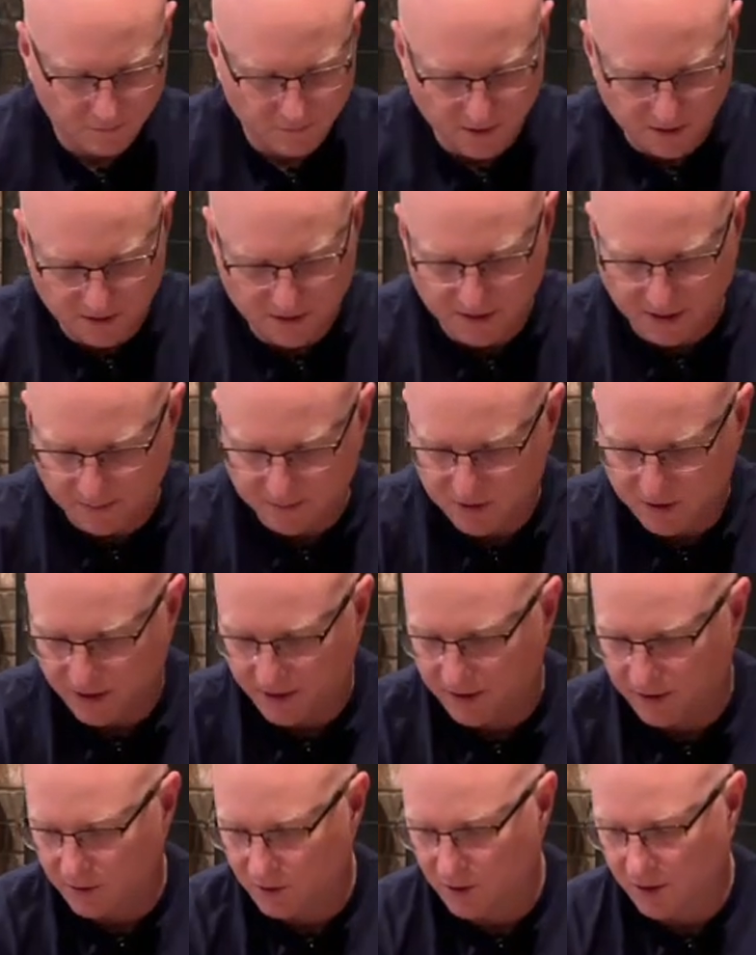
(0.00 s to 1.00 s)
This seems
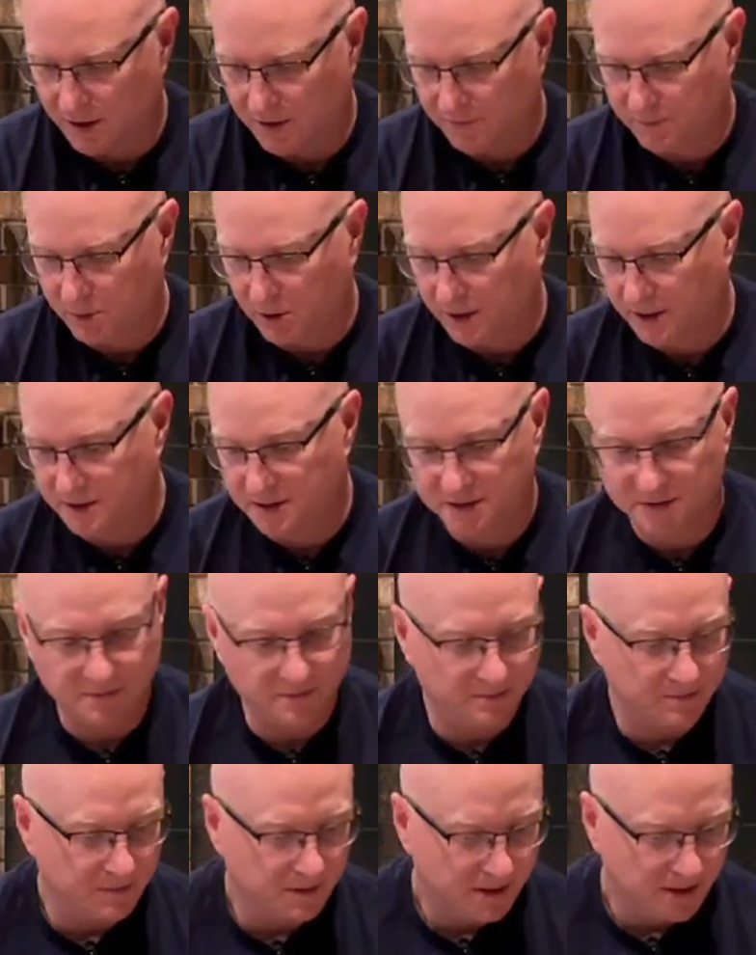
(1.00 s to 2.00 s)
like a good enough place
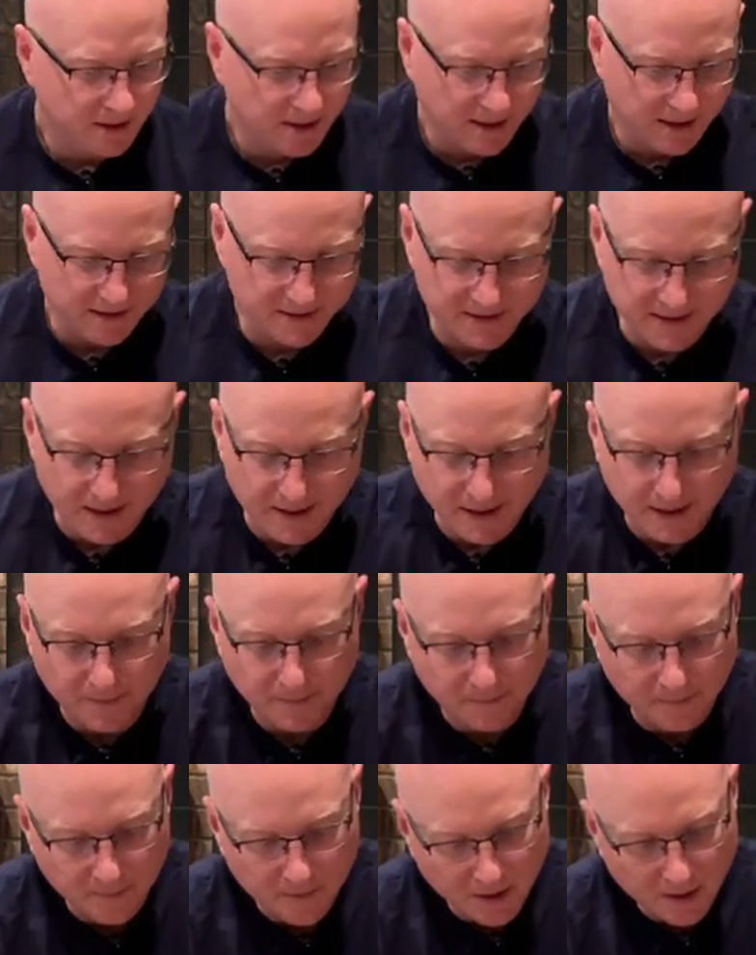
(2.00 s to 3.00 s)
as any.
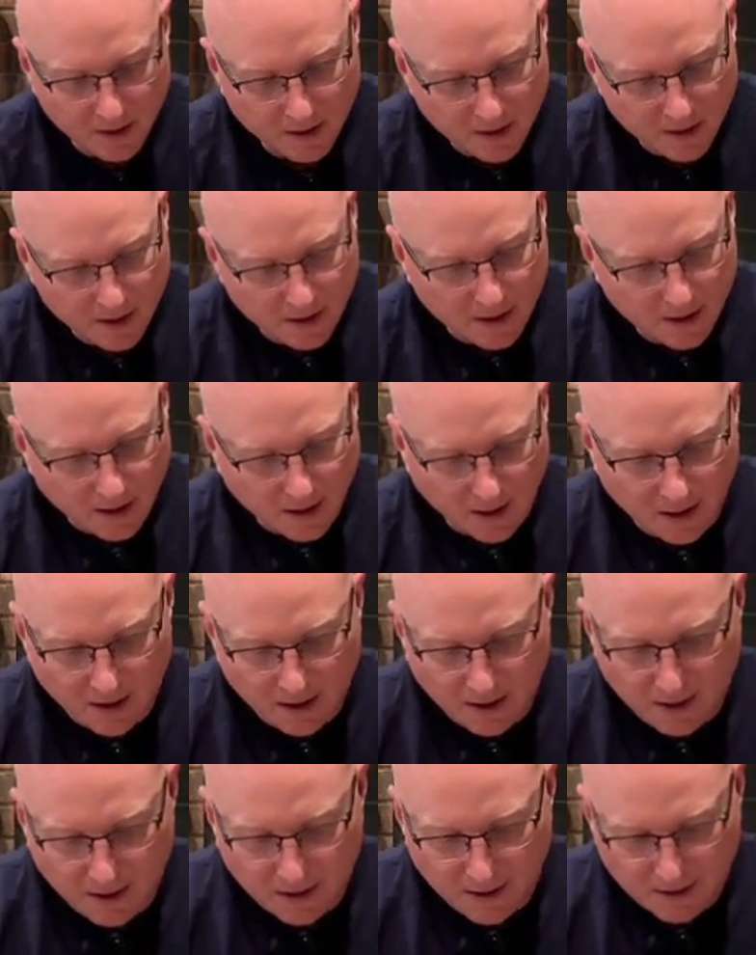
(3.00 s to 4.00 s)

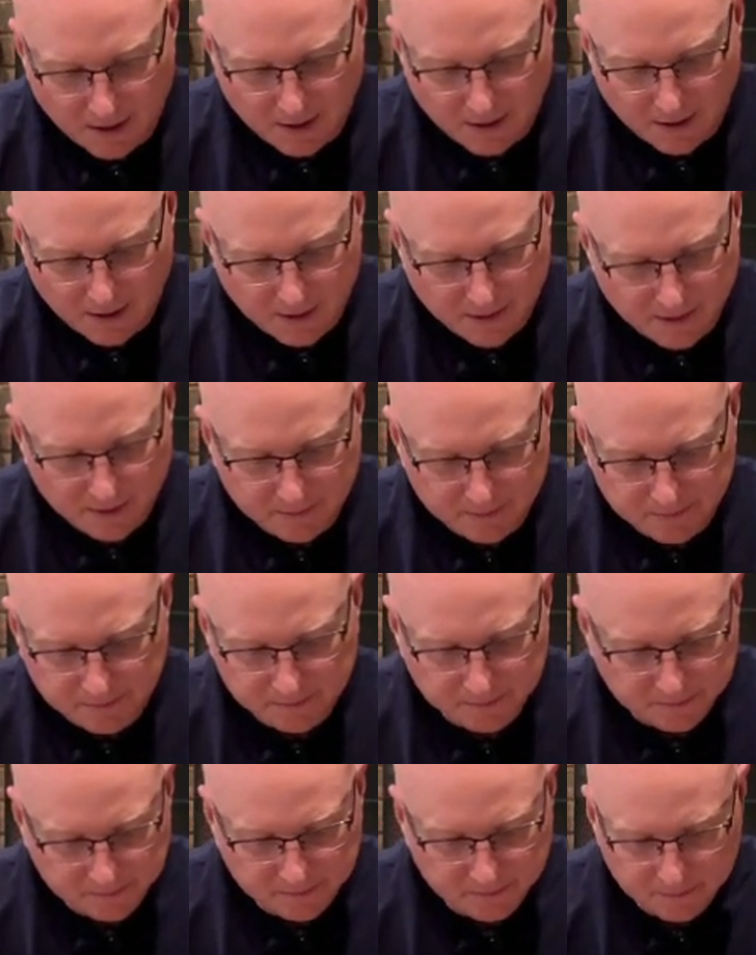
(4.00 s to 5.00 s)
All
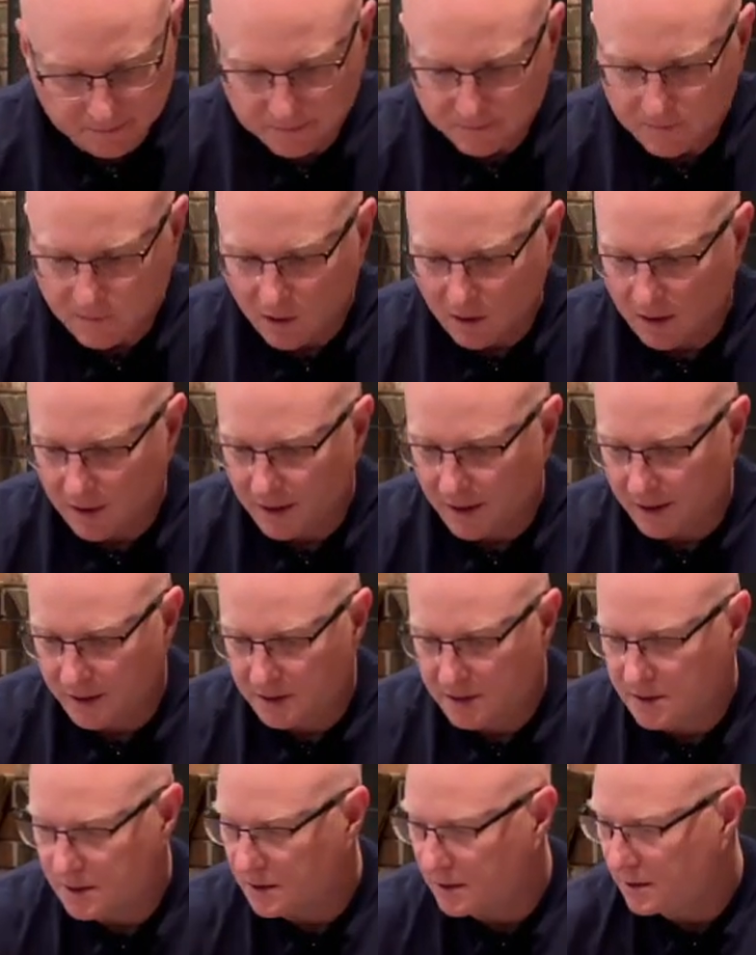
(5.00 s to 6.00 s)

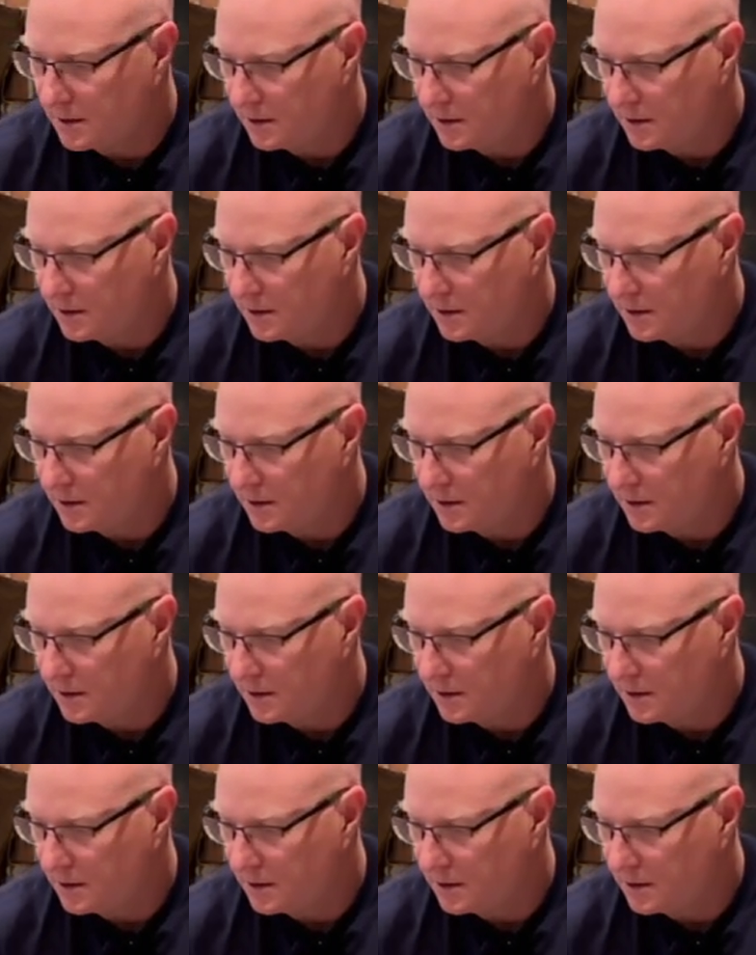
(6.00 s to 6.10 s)
right.